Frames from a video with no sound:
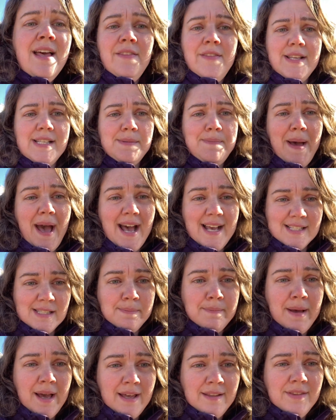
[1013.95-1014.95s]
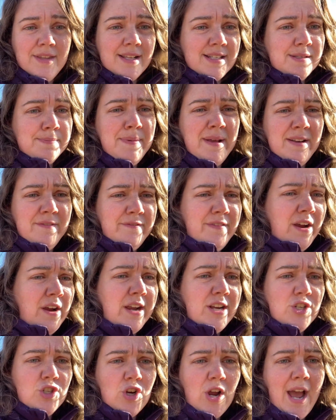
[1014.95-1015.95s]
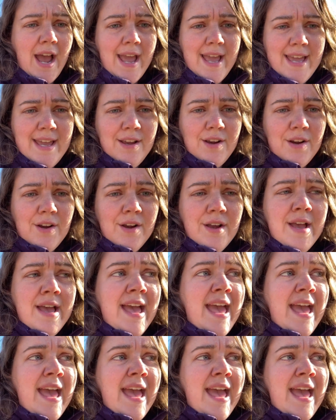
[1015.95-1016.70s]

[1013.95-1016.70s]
this past month. It's been very dry here,